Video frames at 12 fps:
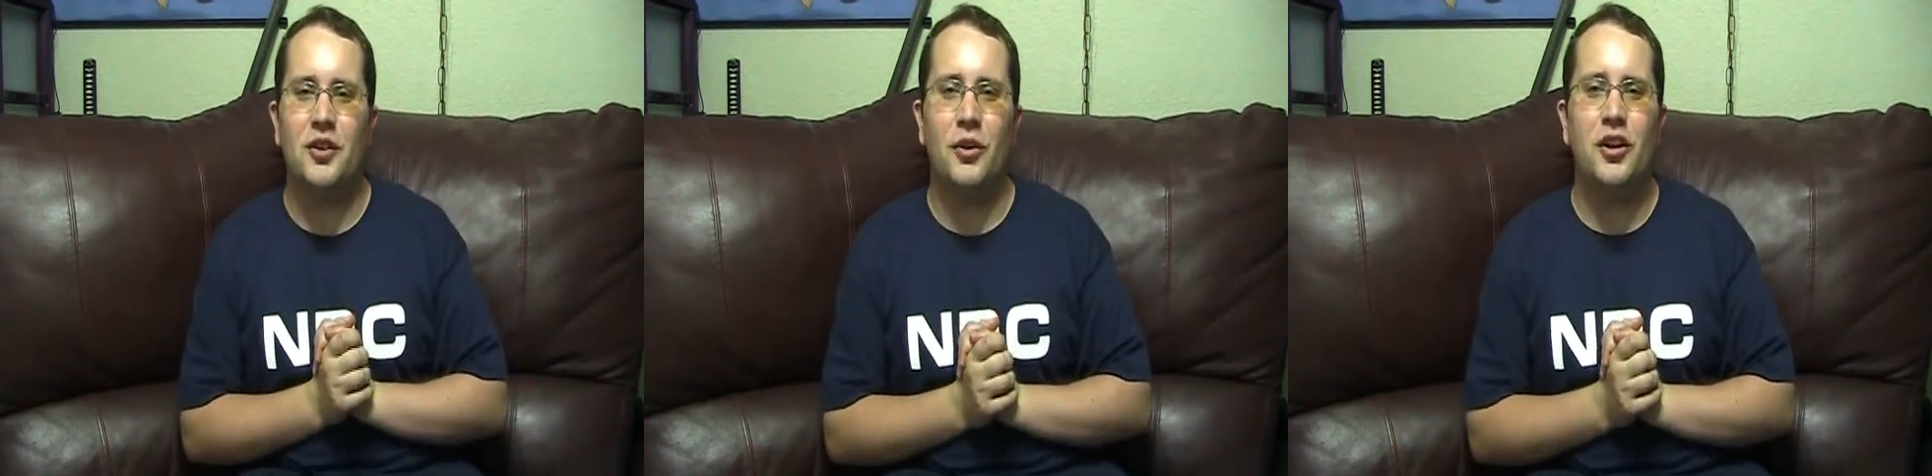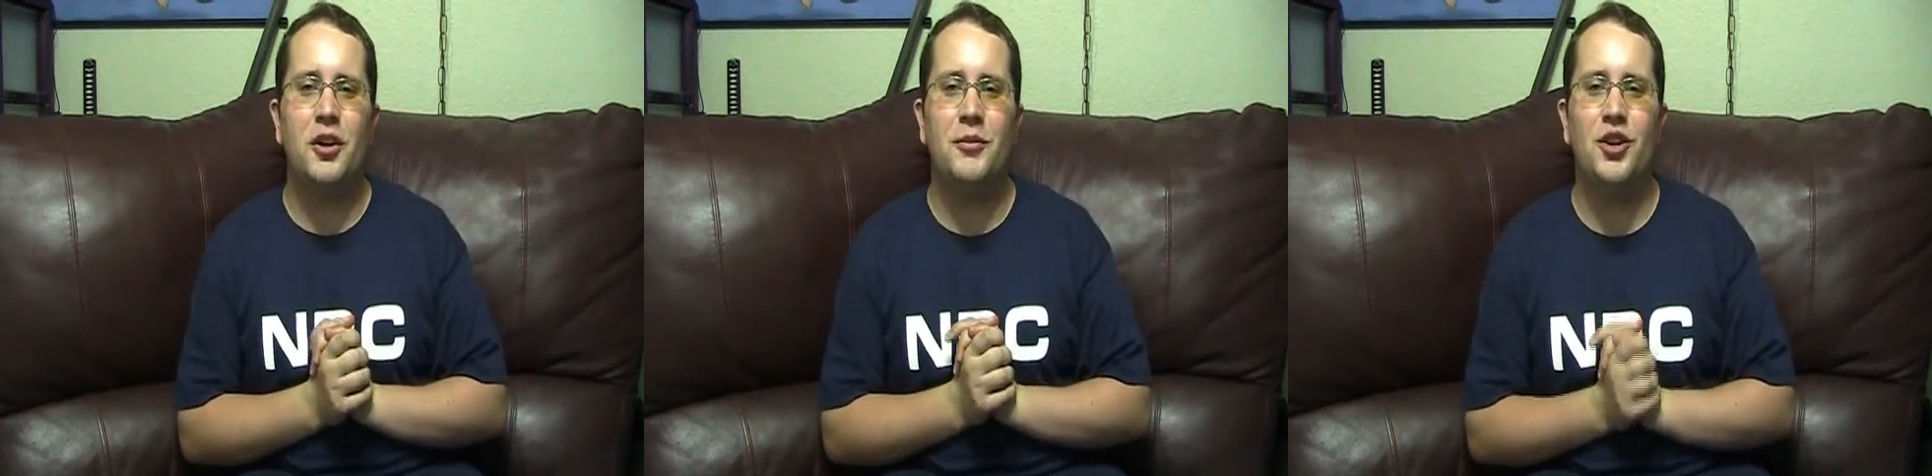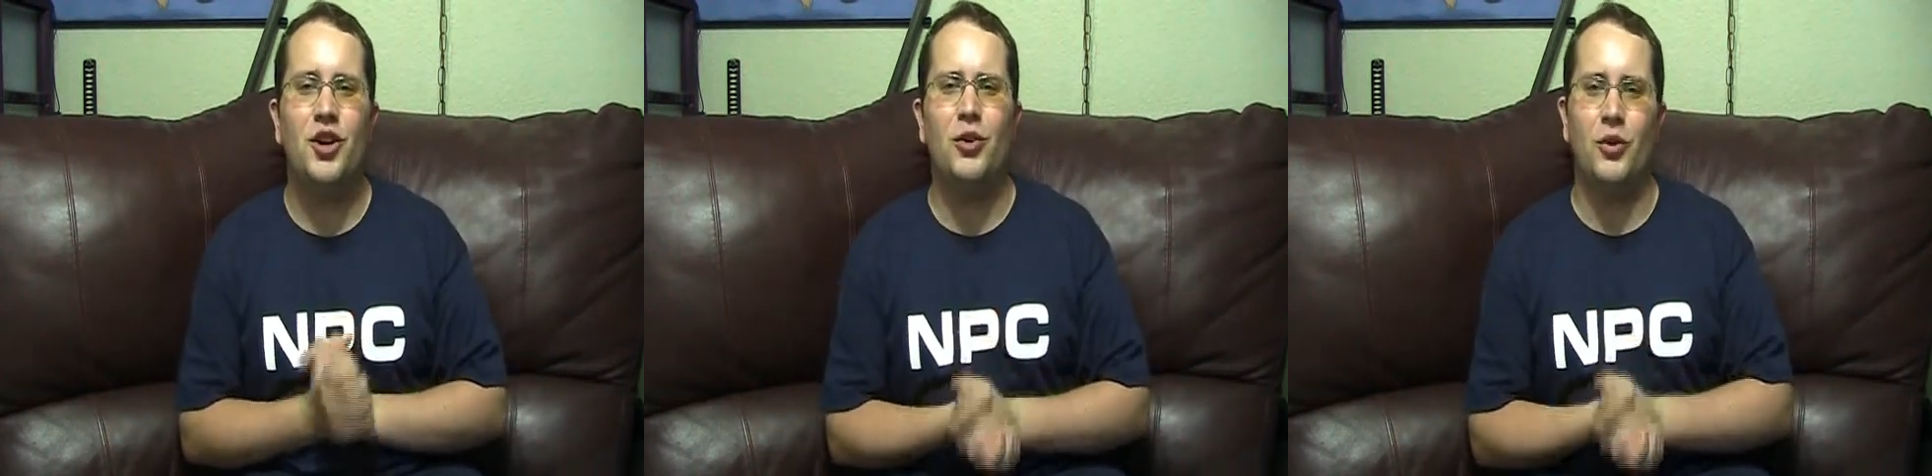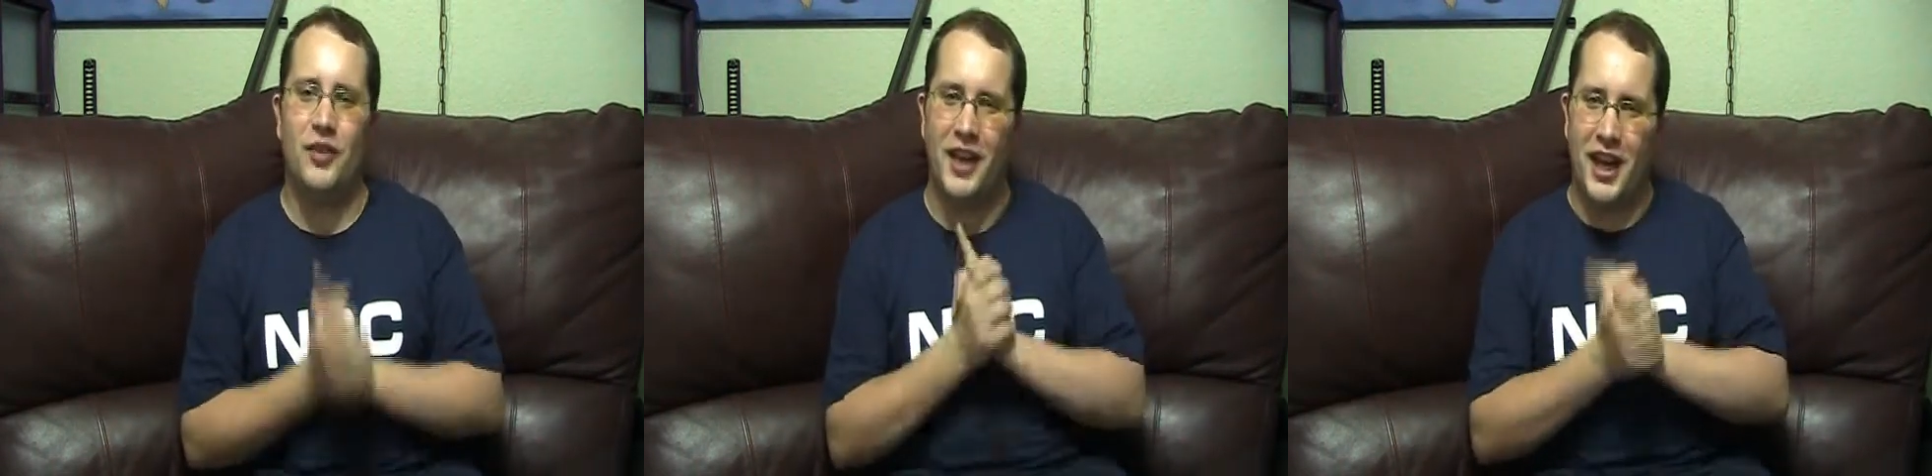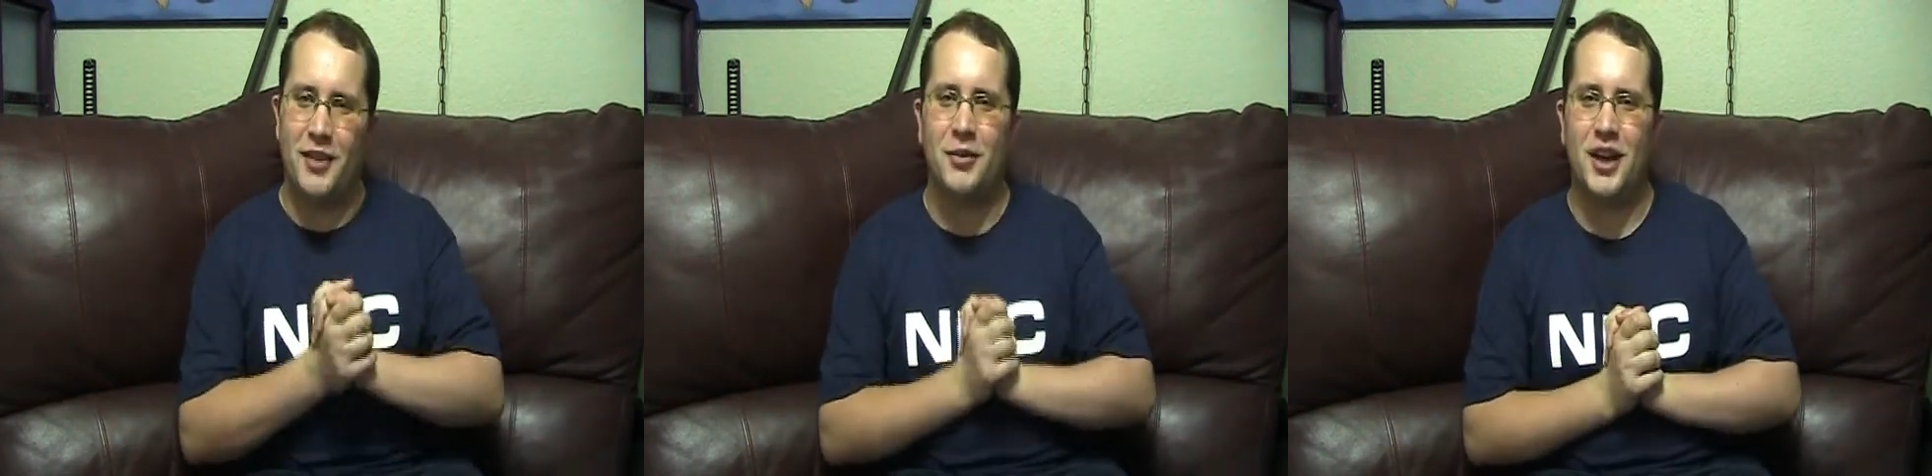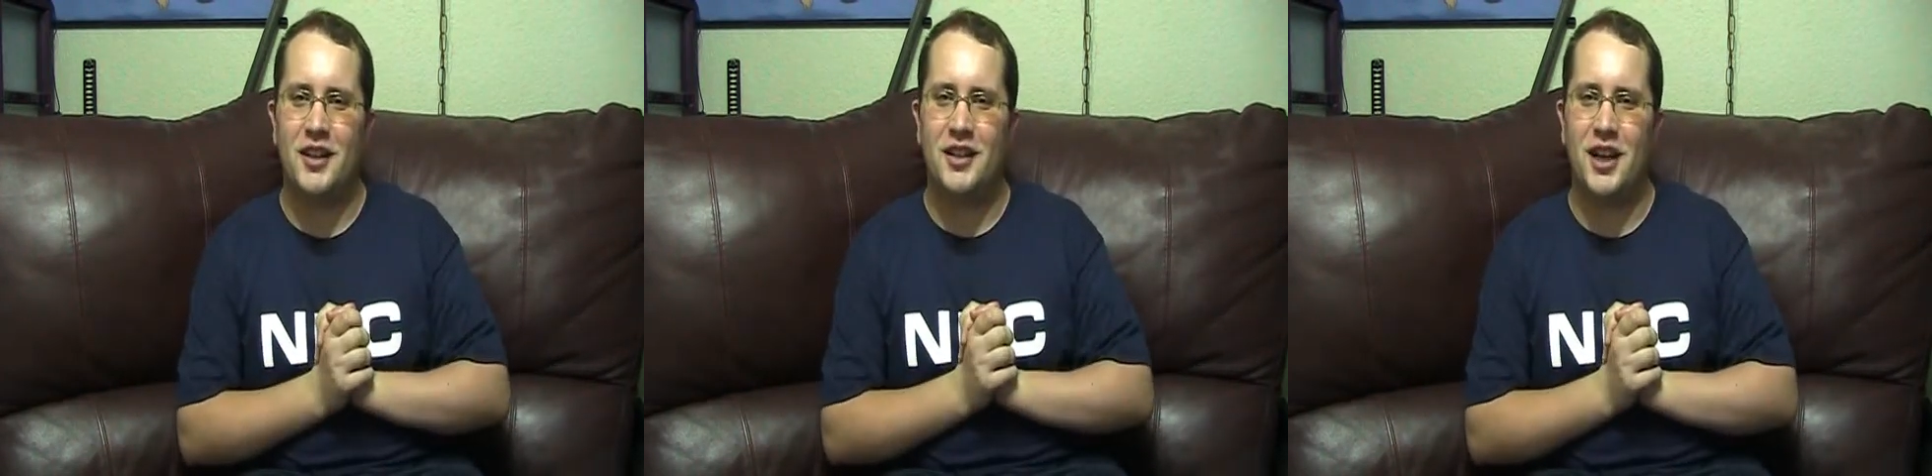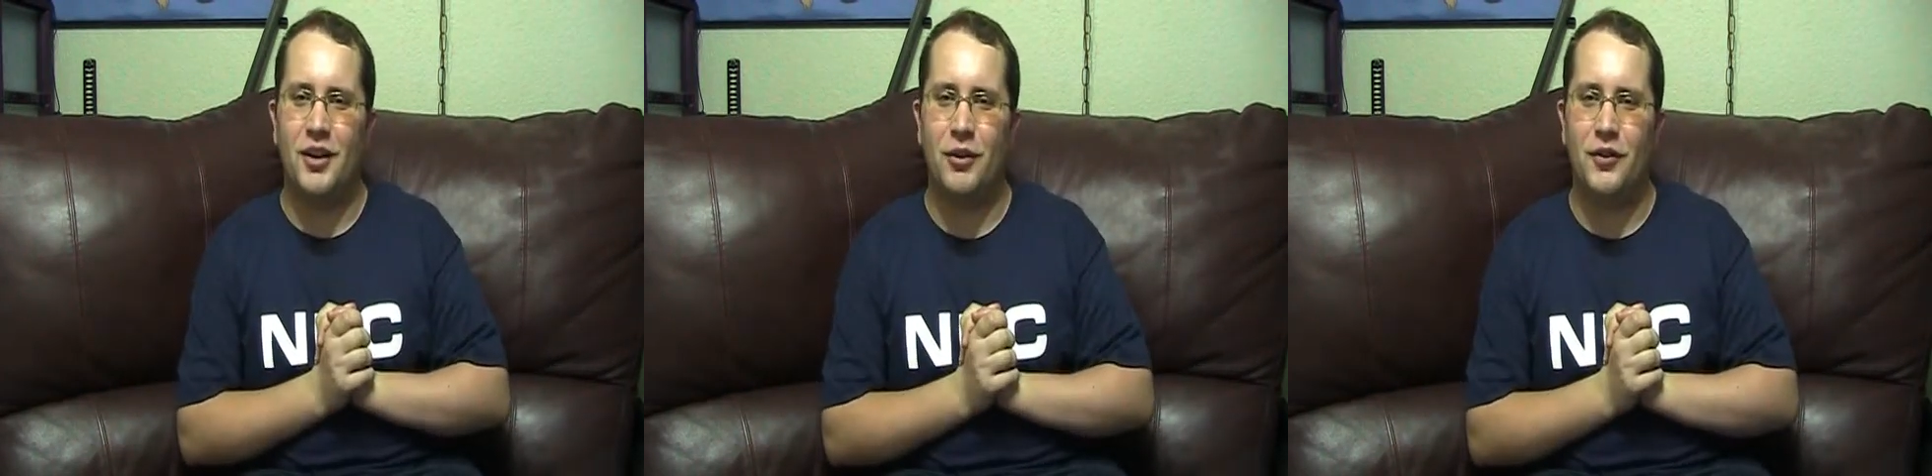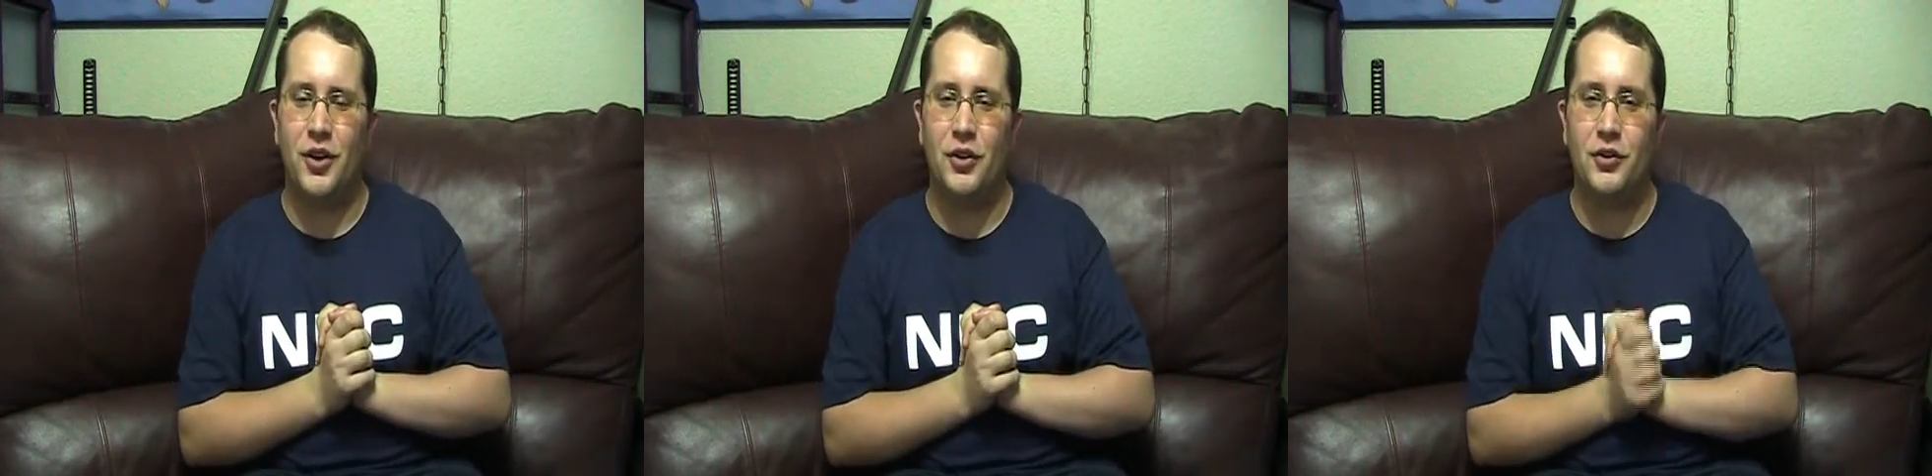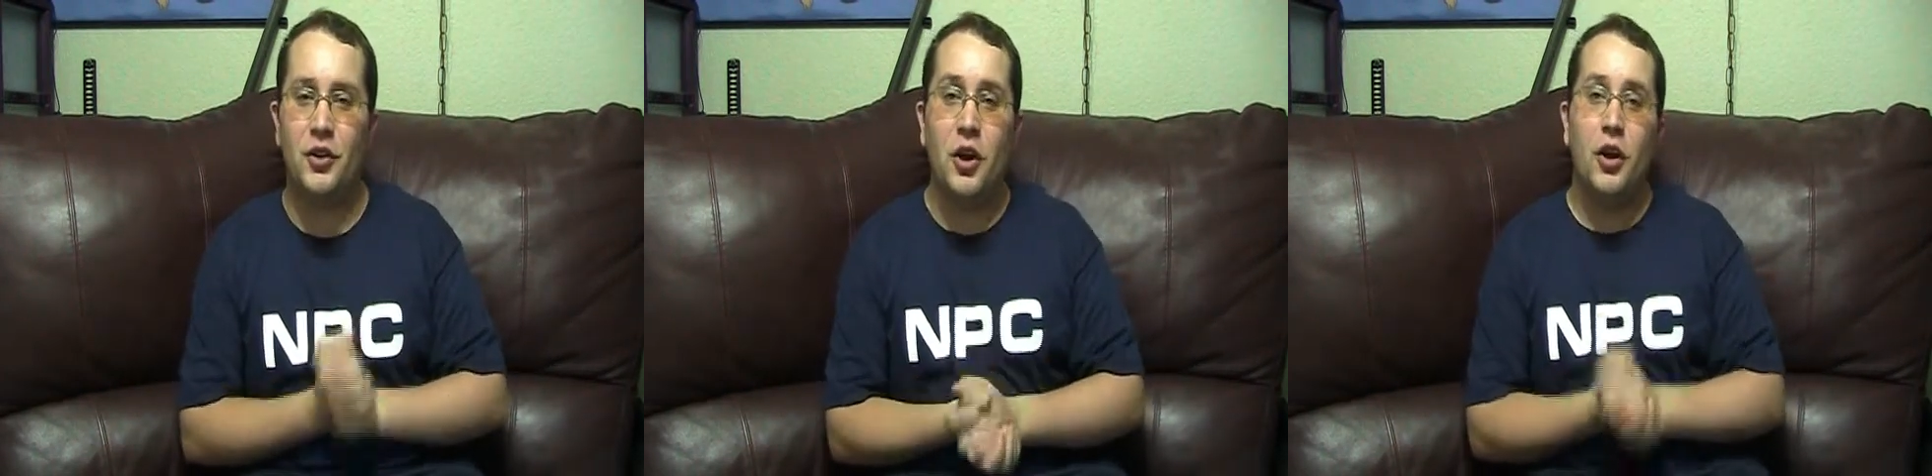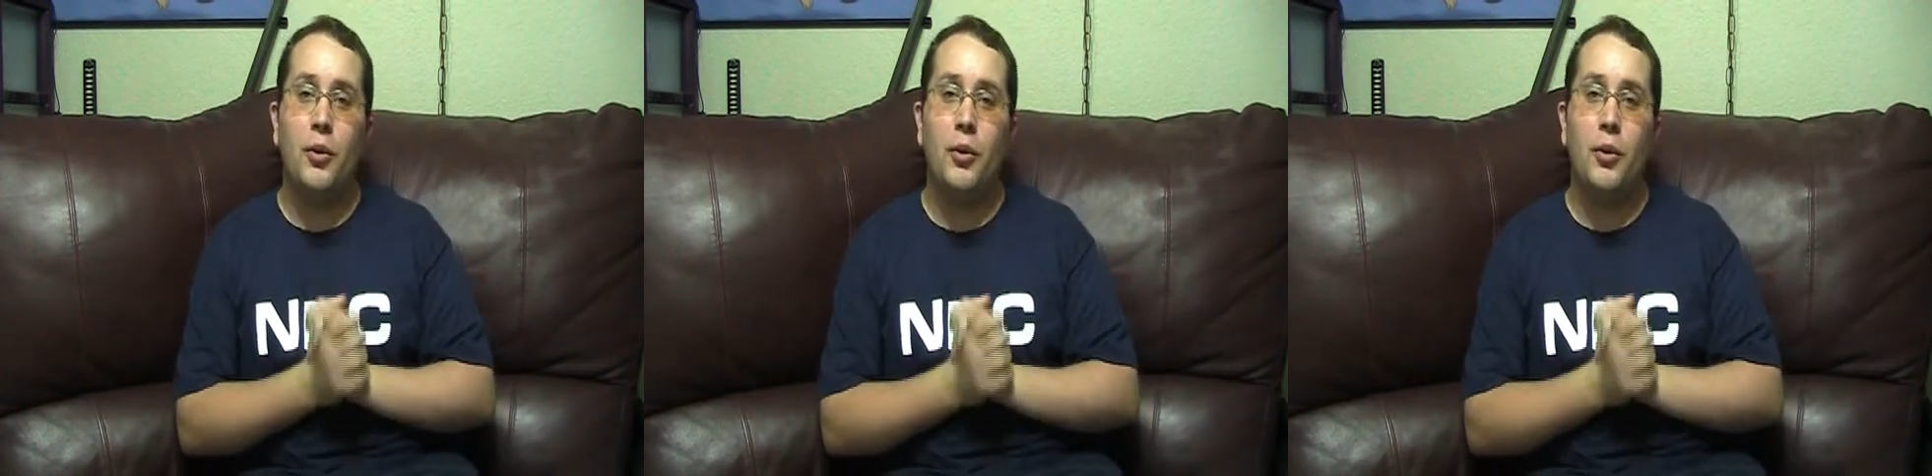and welcome to the NPC Reviews,